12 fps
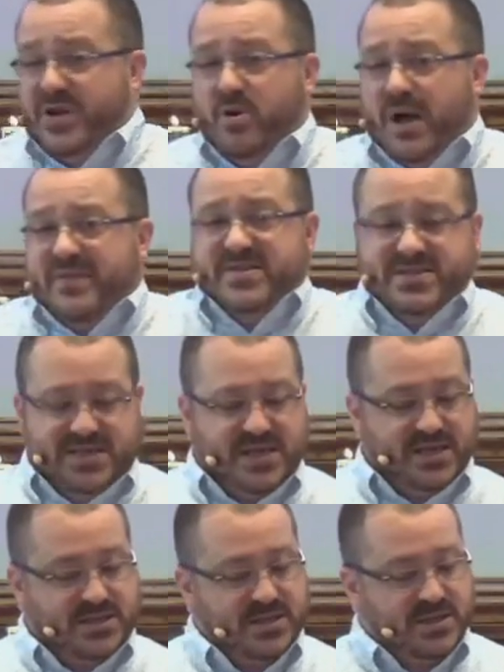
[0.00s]
have to see it.
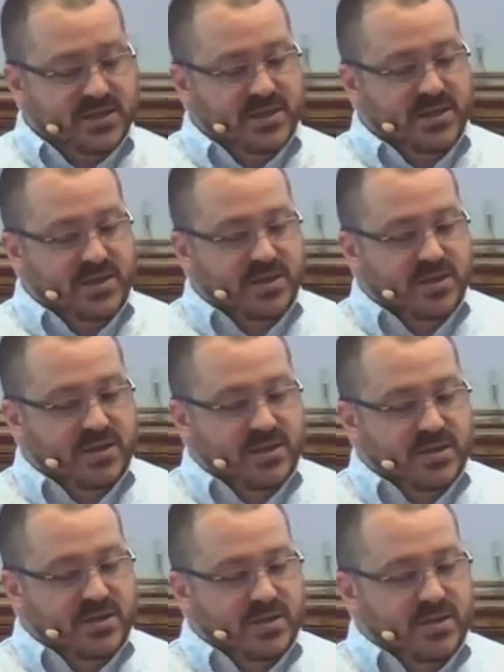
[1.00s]

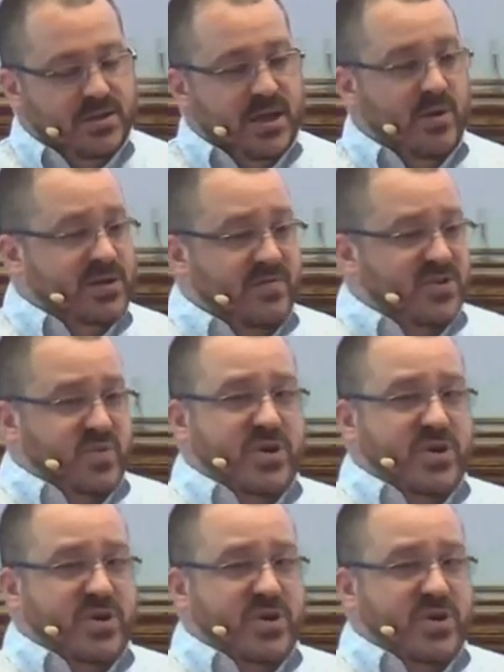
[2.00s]
And some of us, we know